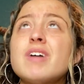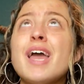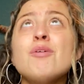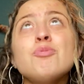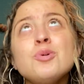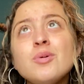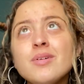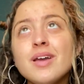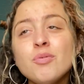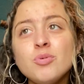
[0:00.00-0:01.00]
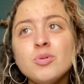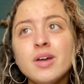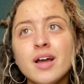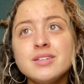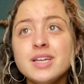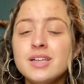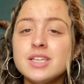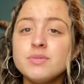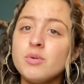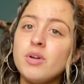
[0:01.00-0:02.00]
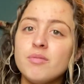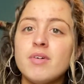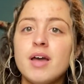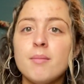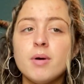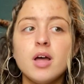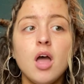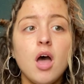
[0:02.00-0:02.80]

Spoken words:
if you can, take this for what it may, but